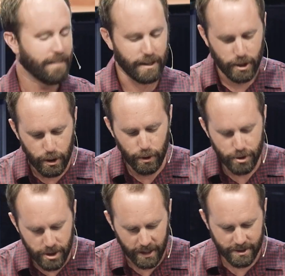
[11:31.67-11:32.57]
Like, you
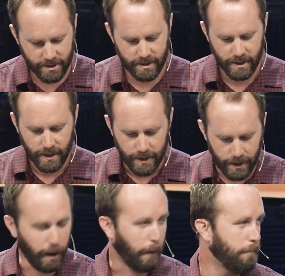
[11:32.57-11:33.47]
just
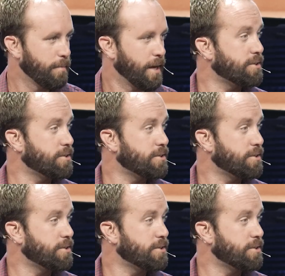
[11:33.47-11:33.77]
know.